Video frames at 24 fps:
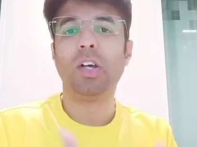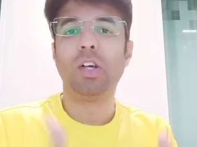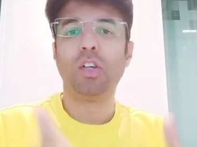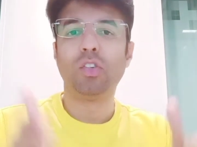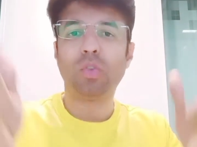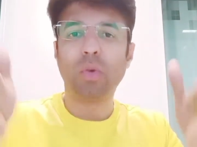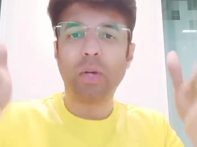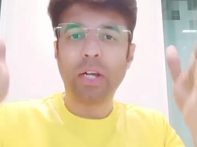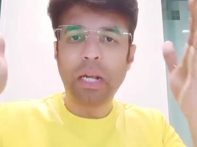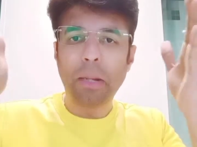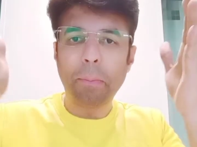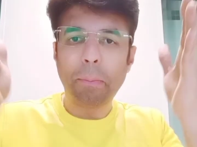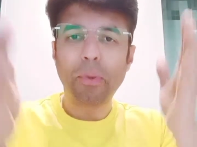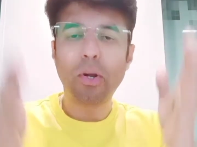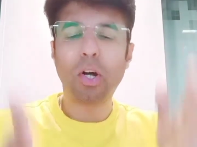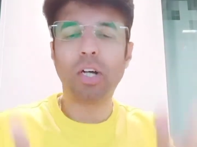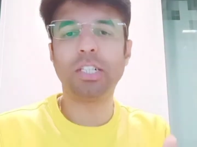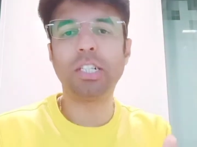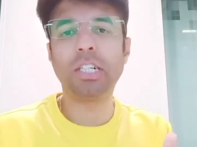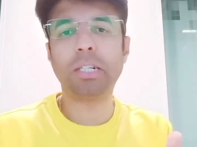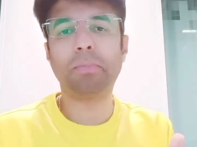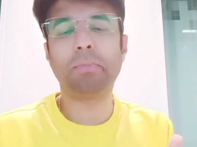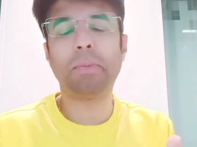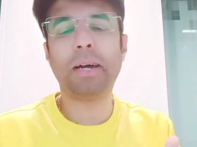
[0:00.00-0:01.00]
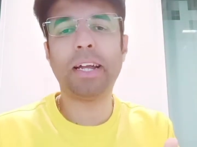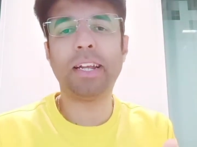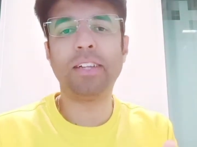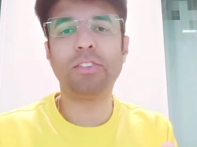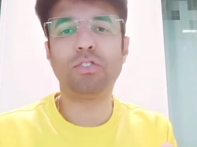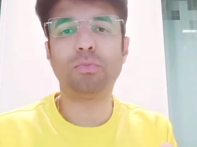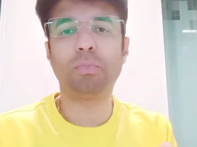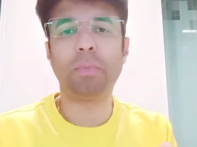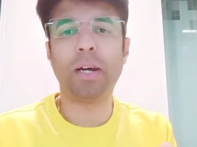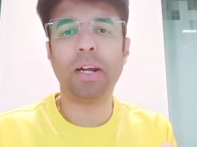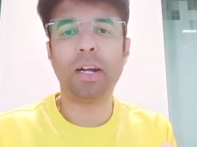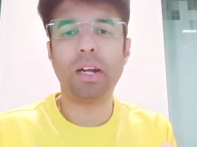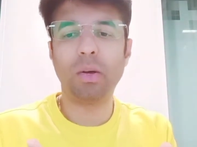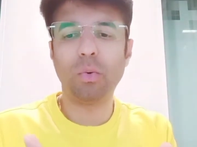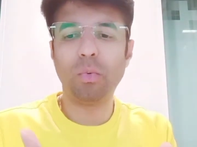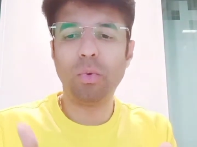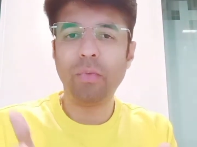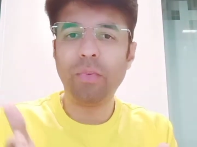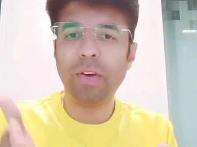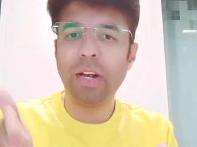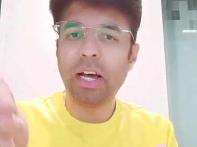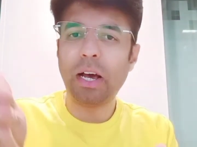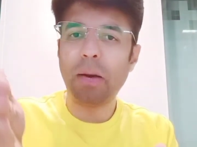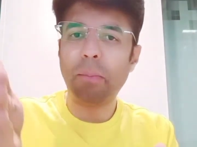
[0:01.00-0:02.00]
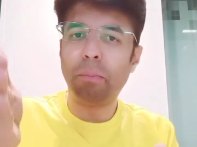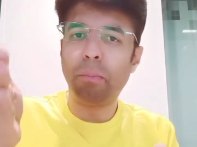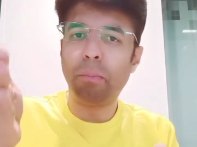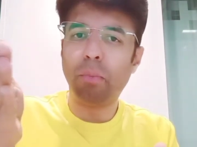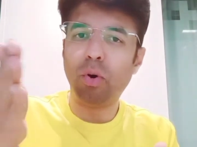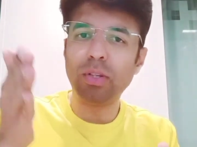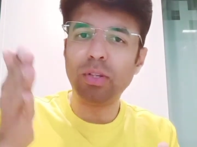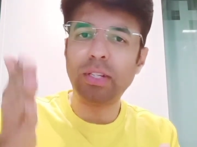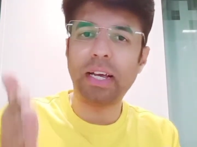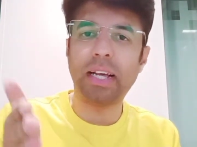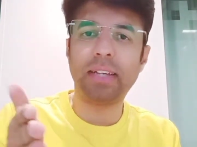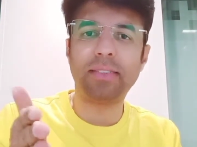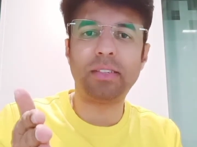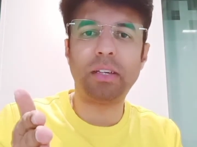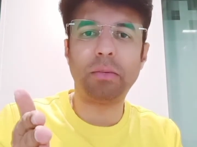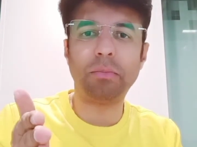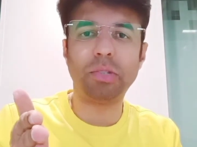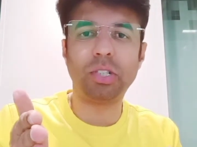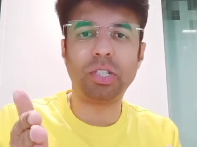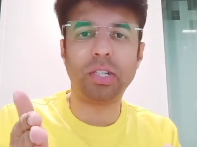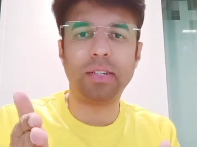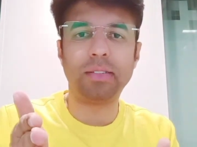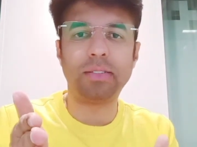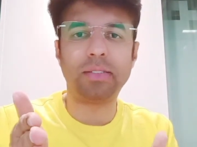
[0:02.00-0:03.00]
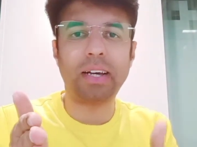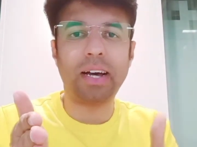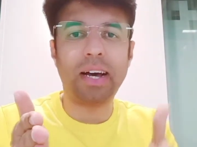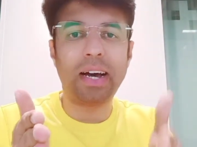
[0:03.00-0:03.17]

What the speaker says: So in a project management, we will have both assumptions